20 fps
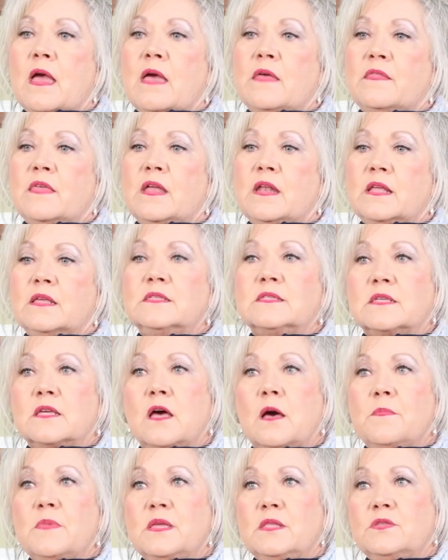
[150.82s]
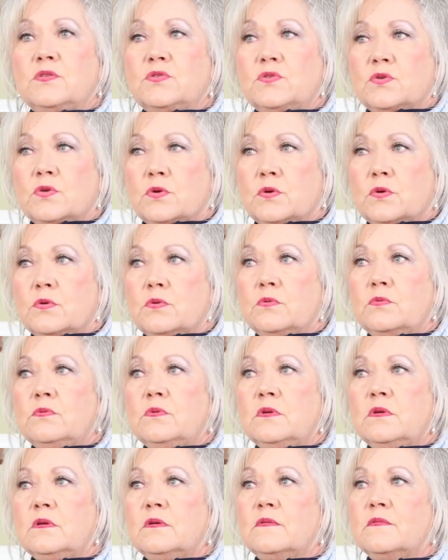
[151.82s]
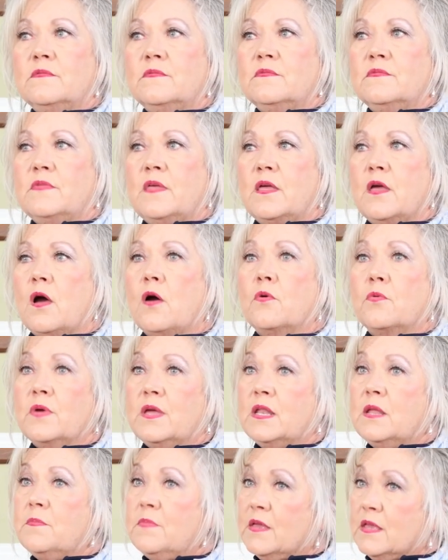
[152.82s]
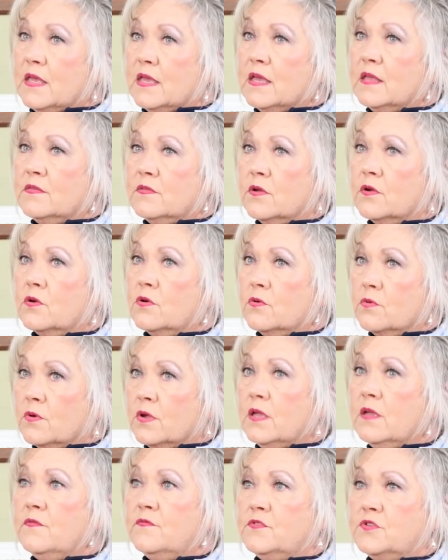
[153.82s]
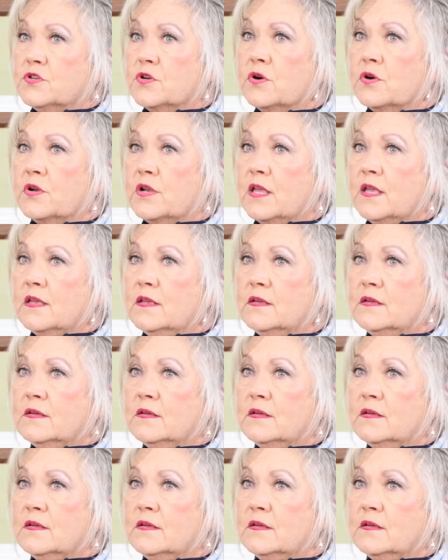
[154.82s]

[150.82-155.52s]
and that it's coming soon. They already begin their grief journey.